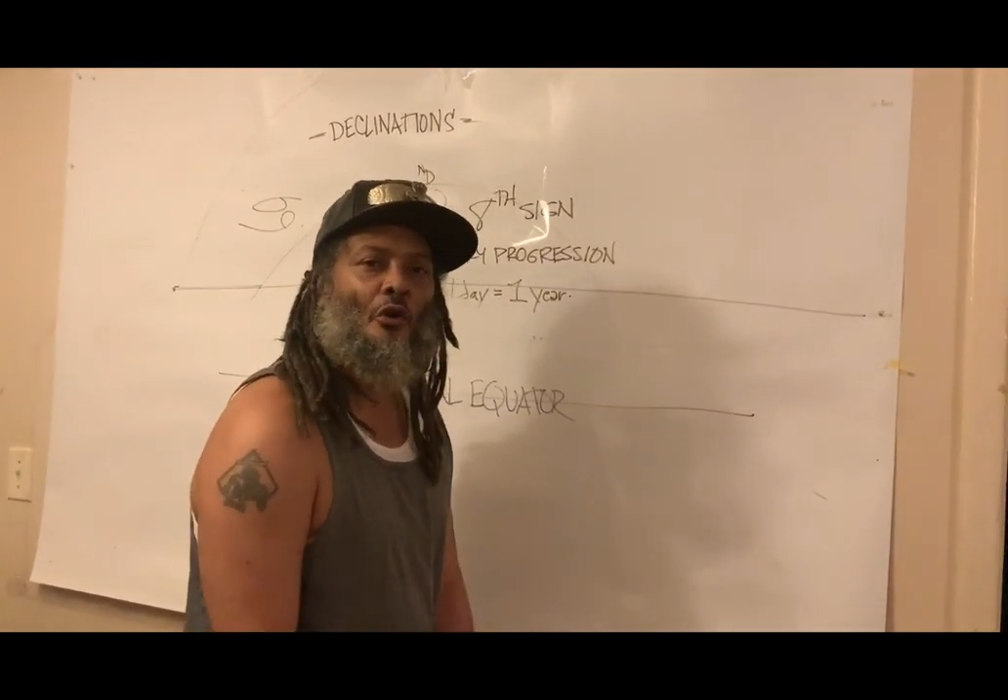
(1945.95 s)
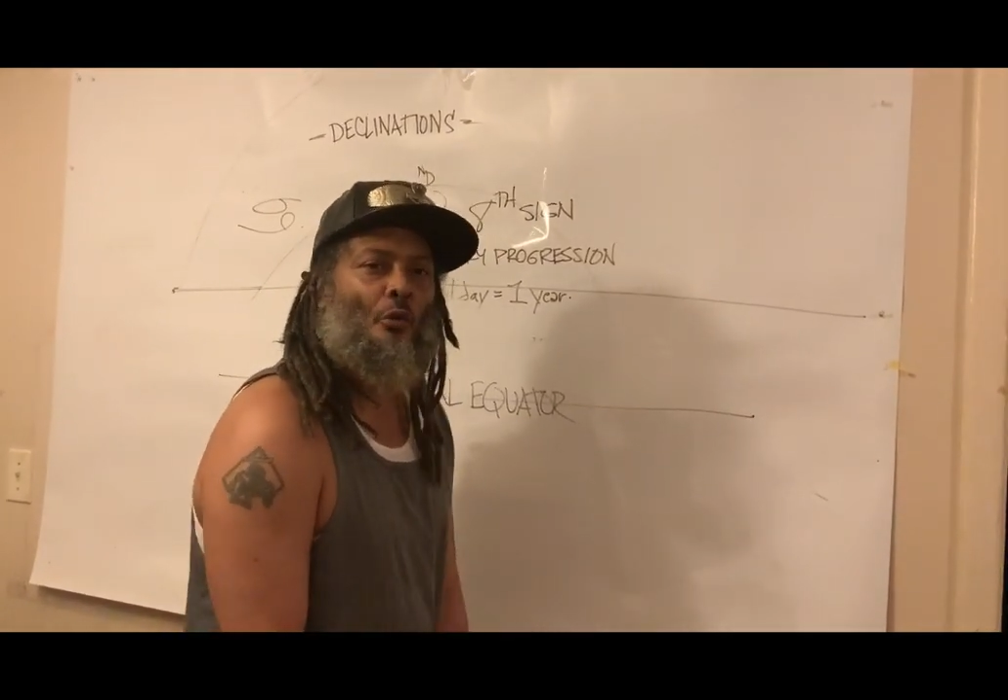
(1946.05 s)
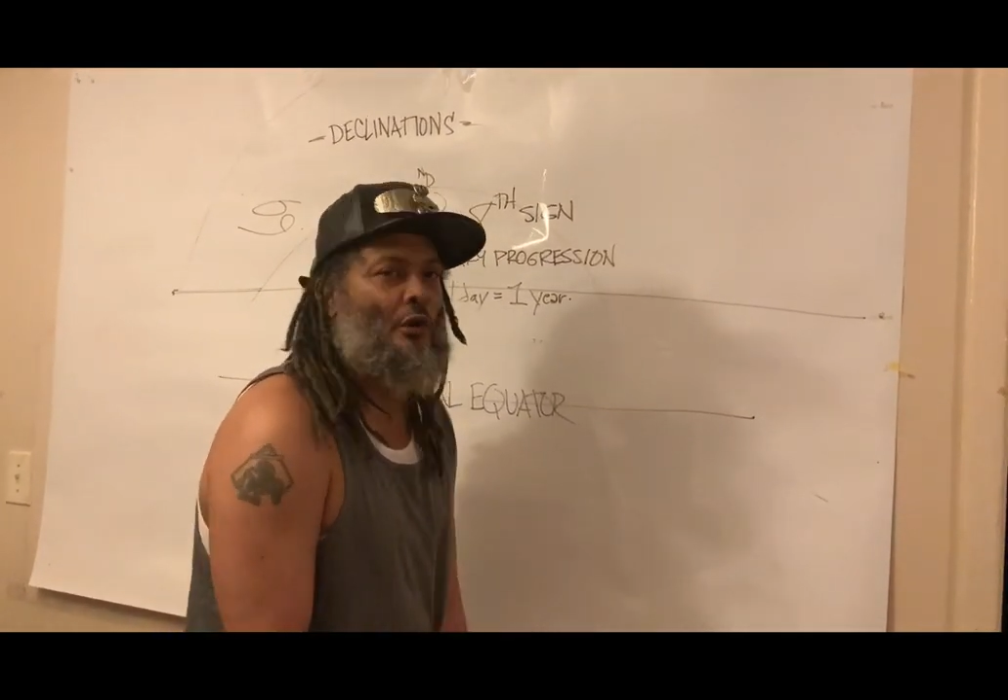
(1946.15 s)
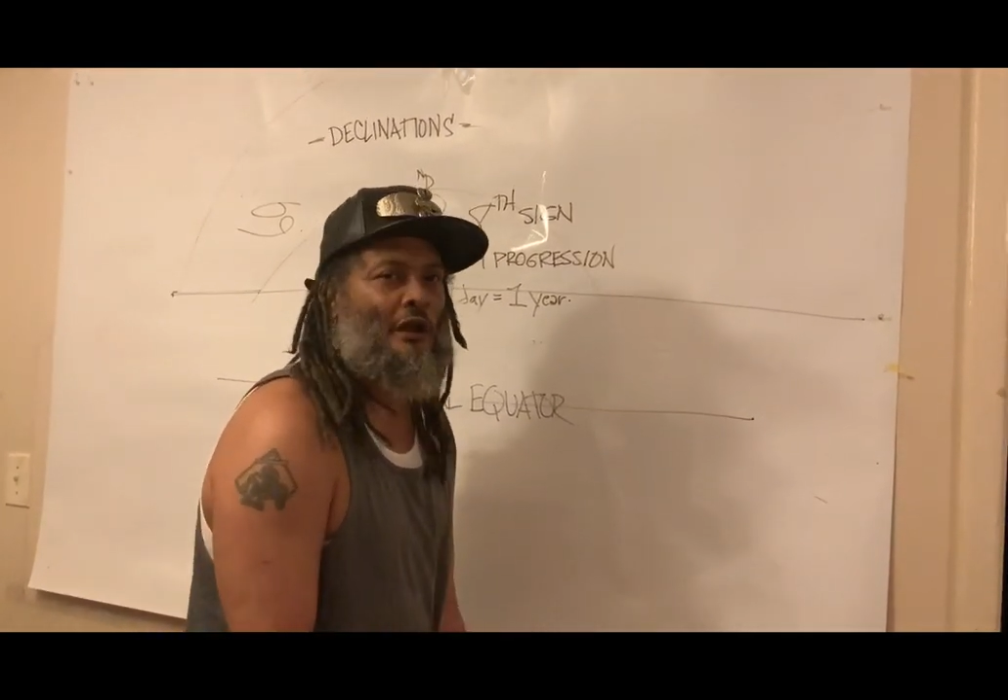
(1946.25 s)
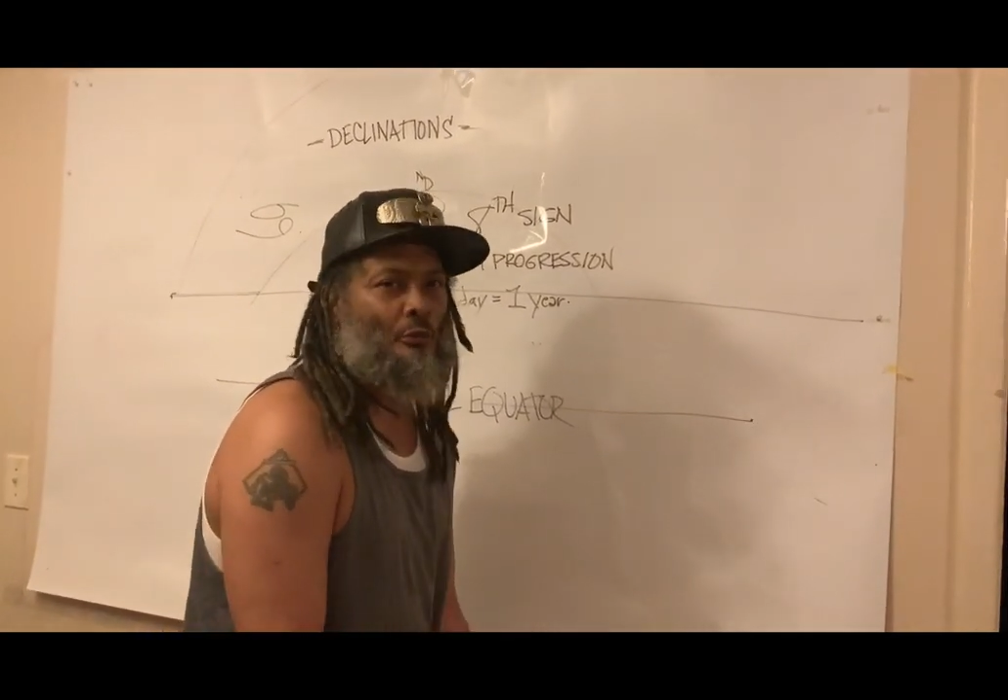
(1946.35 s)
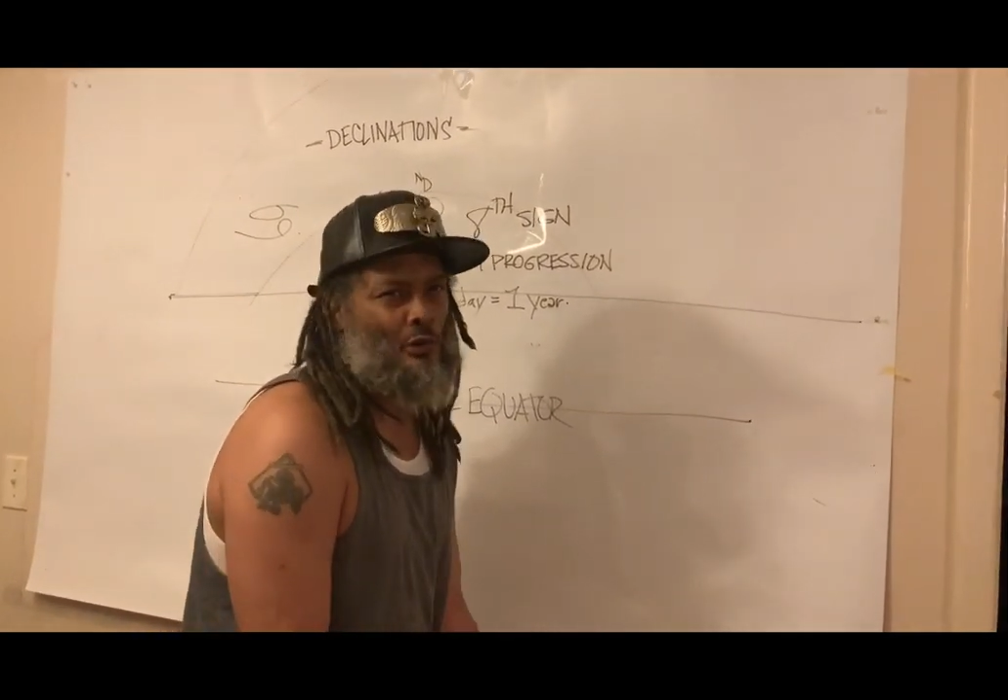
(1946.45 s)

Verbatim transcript: what I'm